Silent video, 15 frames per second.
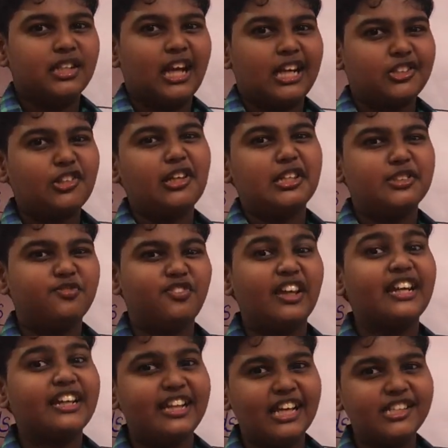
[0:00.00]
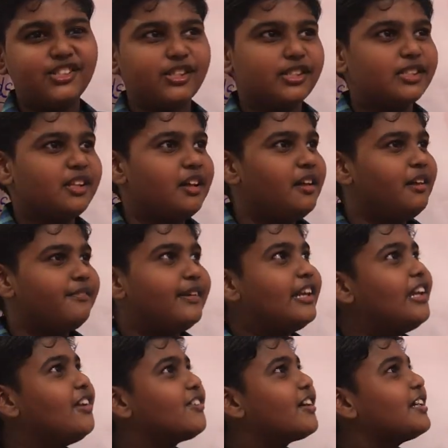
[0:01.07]
Actually, it's very dangerous. When
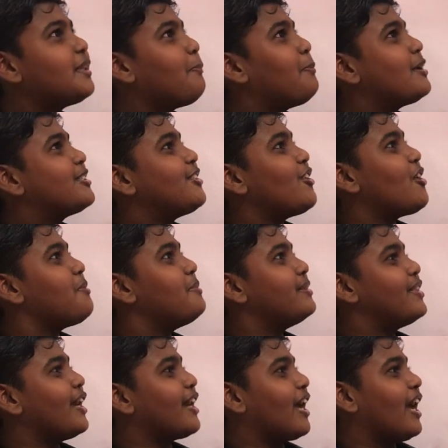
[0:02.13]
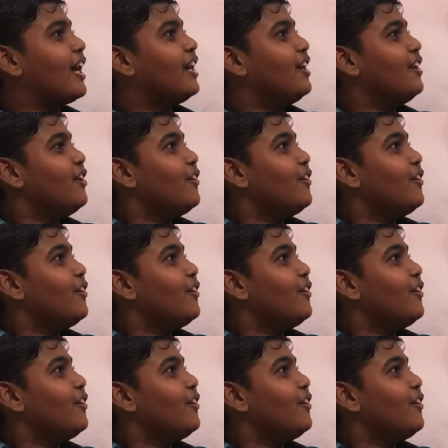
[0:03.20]
you look at the picture, you'll be thinking,